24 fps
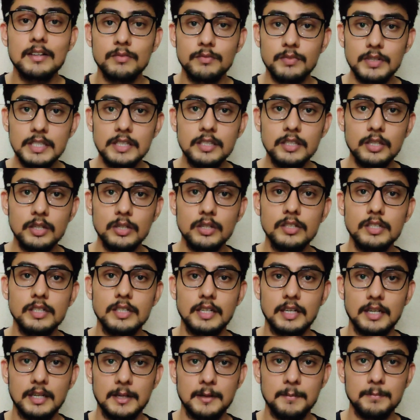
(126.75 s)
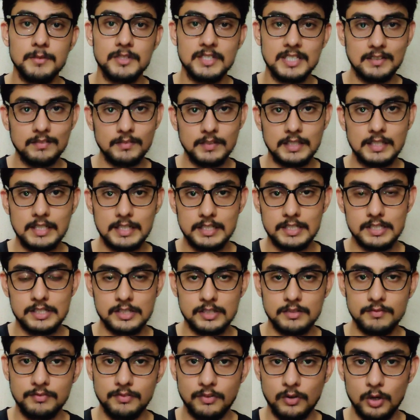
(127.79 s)
with your
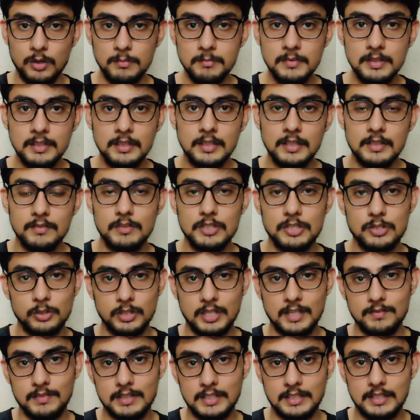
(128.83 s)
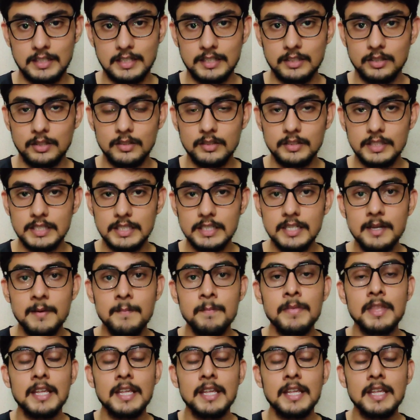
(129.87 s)
self-declaration form, which you have declared already,